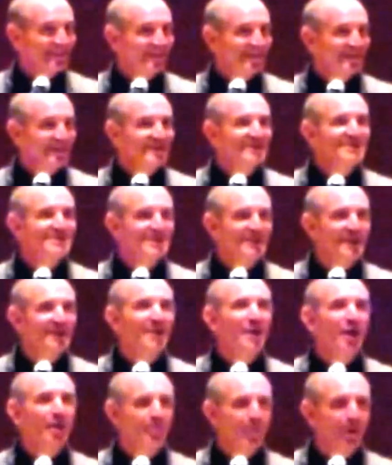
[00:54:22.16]
He didn't
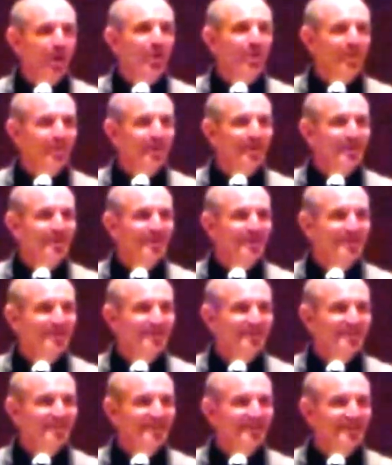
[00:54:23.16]
say a pope.
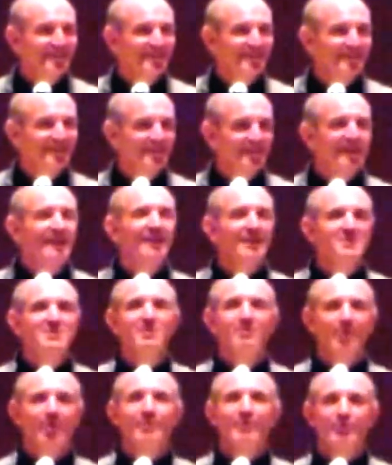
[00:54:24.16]
He
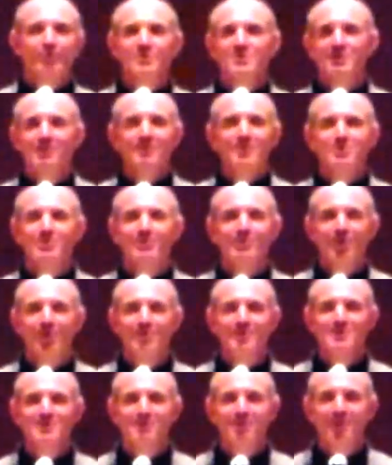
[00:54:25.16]
is the pope, of course, the bishop of
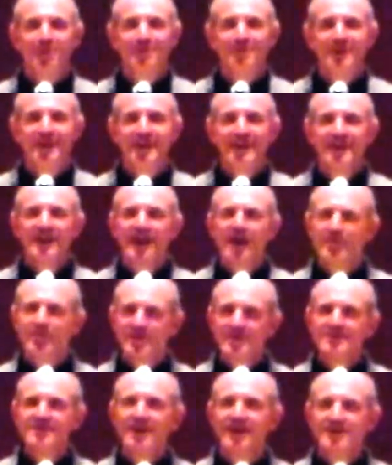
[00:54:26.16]
Rome is the pope. But he
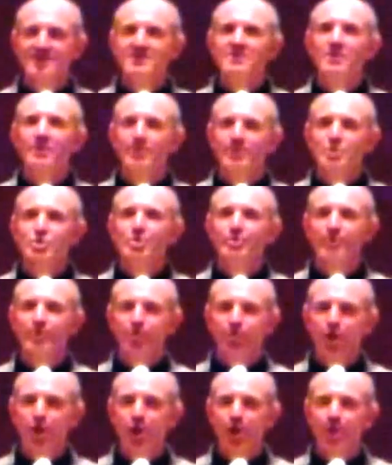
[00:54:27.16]
emphasized the bishop
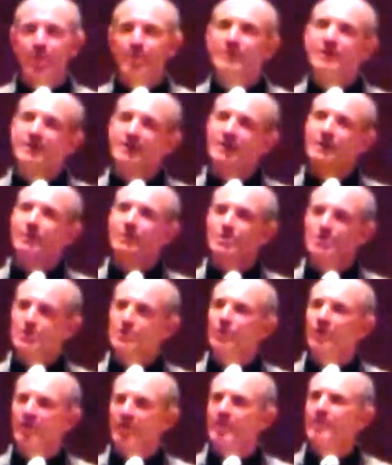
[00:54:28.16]
of Rome, which
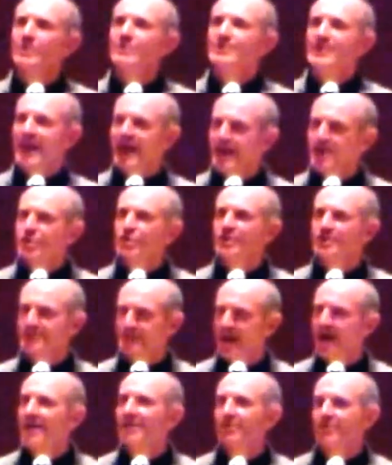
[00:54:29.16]
is one of the most
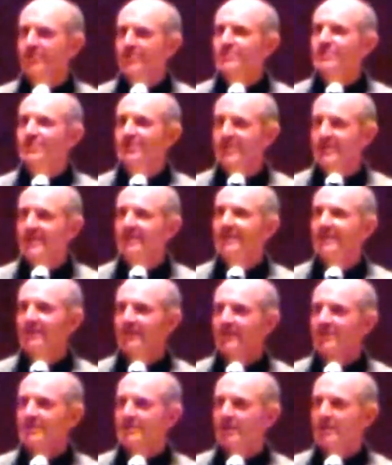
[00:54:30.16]
ancient titles,
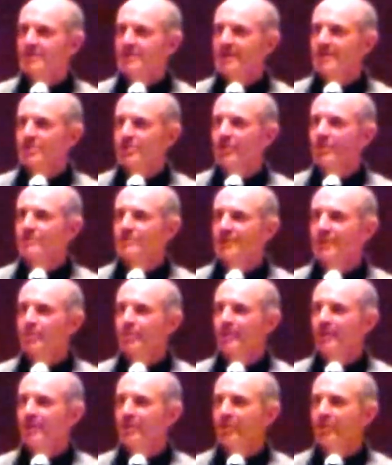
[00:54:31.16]
the successor of St.